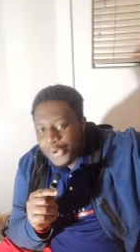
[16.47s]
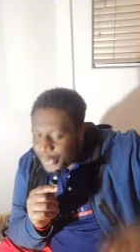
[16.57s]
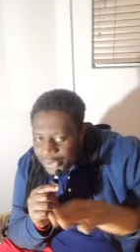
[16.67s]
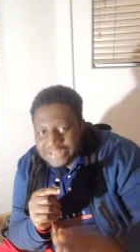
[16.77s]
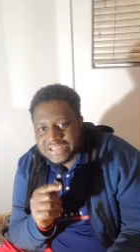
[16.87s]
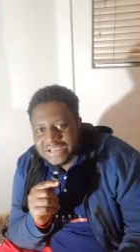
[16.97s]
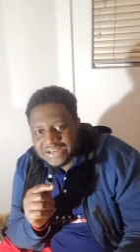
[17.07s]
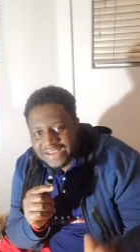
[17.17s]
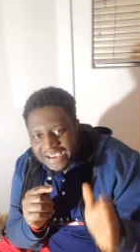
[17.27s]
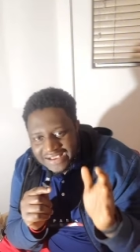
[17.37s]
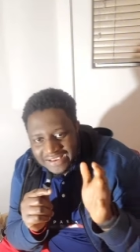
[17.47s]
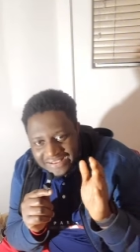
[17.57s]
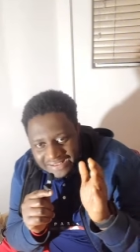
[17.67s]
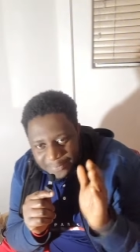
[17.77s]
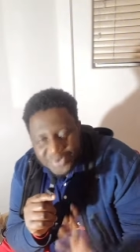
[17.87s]
Nothing
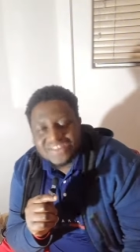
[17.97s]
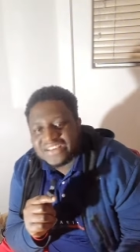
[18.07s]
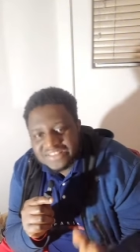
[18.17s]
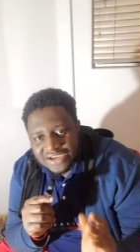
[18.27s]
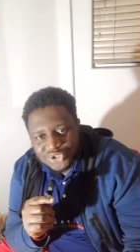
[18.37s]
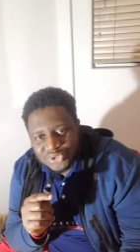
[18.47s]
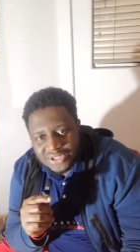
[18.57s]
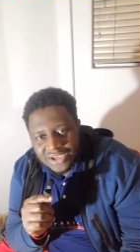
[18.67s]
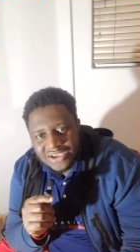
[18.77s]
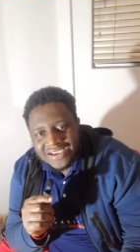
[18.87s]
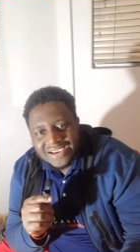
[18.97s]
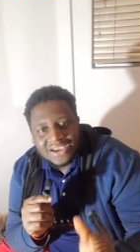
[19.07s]
they presented today